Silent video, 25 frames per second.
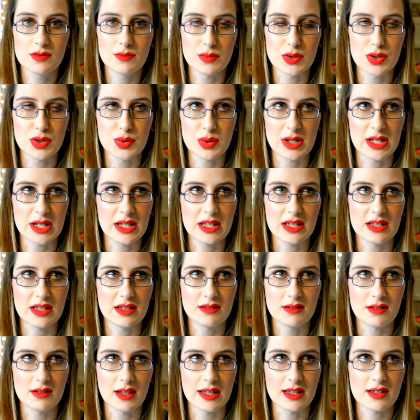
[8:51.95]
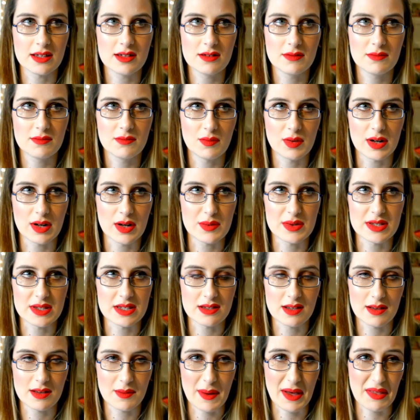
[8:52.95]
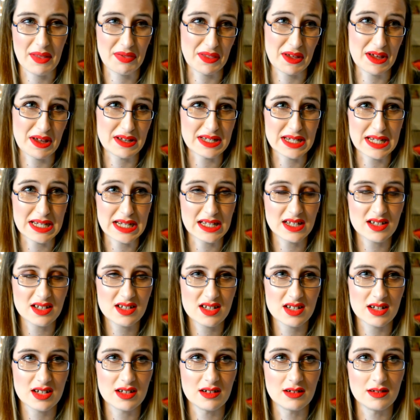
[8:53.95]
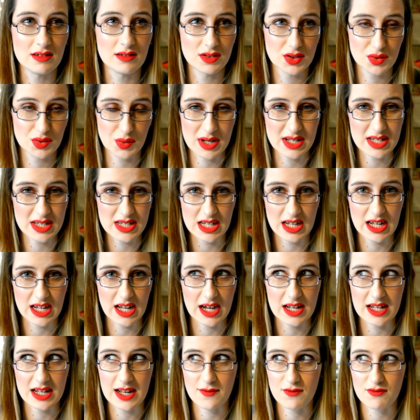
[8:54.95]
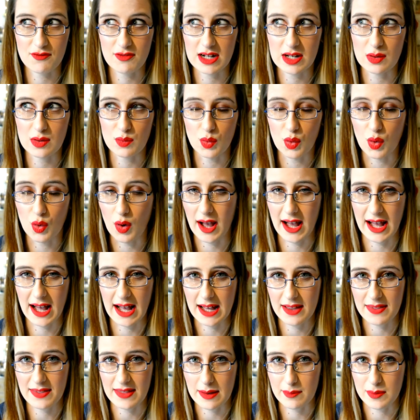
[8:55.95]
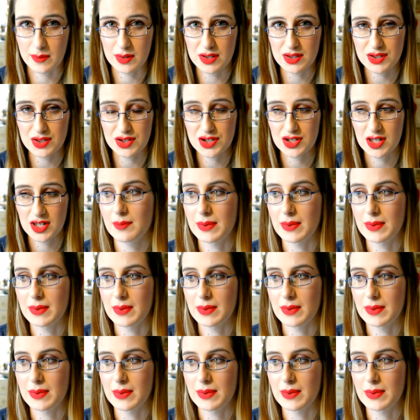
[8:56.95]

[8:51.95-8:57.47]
Between like when I was about 13 till 20, I never really wore a hat that much.